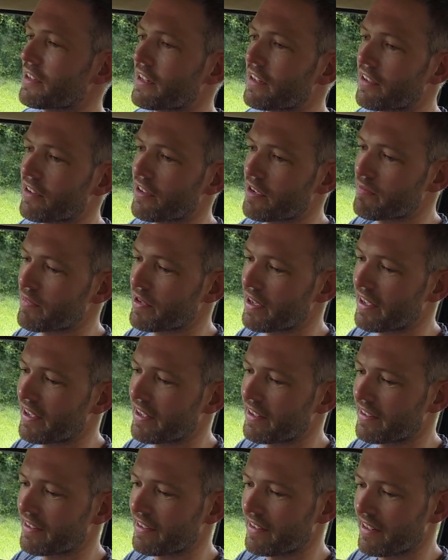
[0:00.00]
and
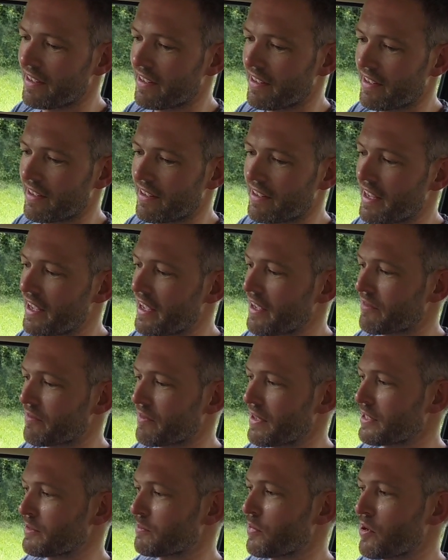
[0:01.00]
I'm yeah,
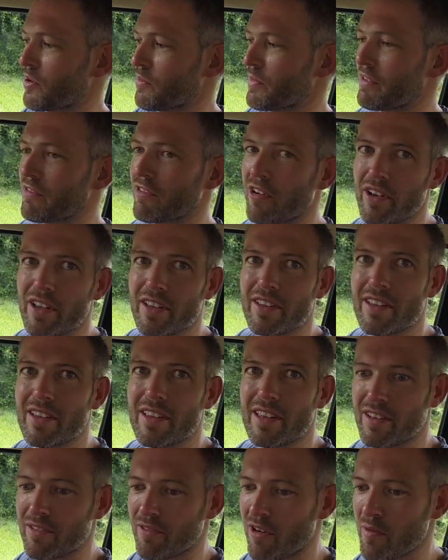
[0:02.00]
it's putting me right
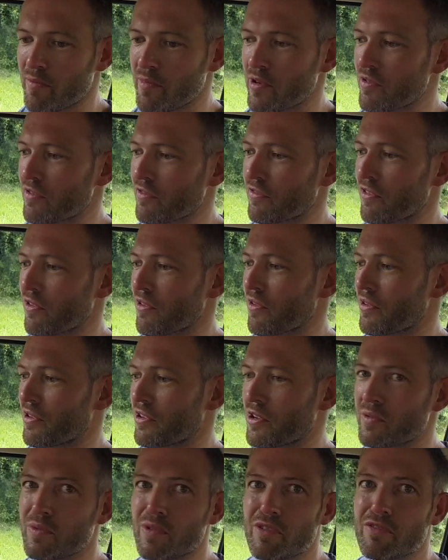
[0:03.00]
in the right mood for
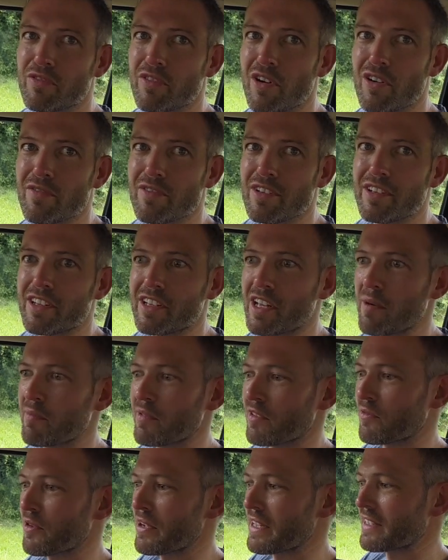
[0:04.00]
Goodwood Revival in a
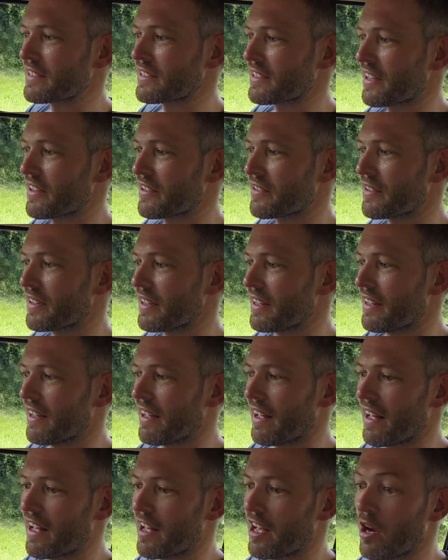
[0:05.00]
couple of weeks. So
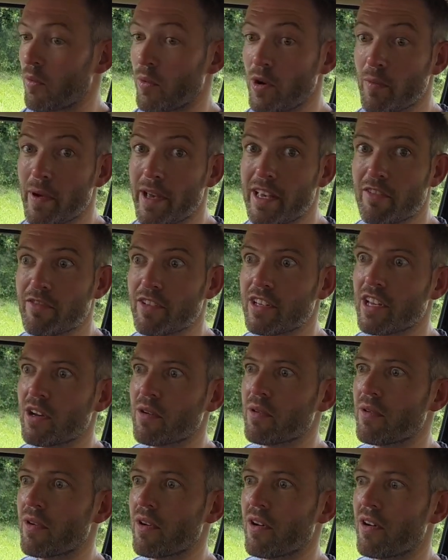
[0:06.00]
I will make a
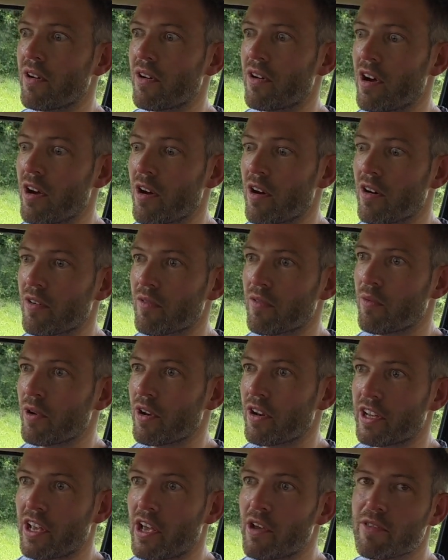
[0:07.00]
video
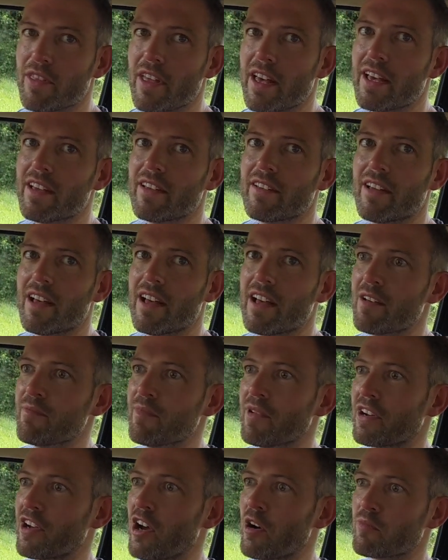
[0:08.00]
when I go there.
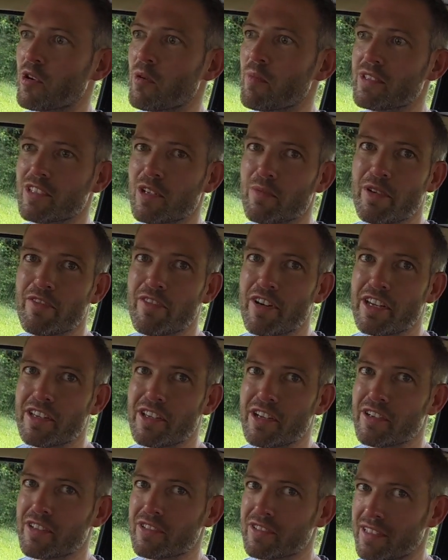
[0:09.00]
I can't promise it'll be very
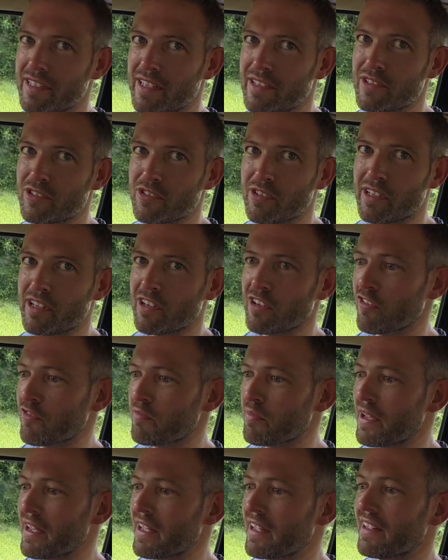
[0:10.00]
good because I tend to drink a lot
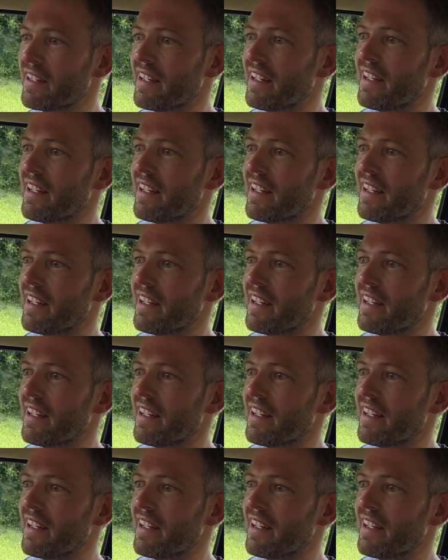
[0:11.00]
of beer,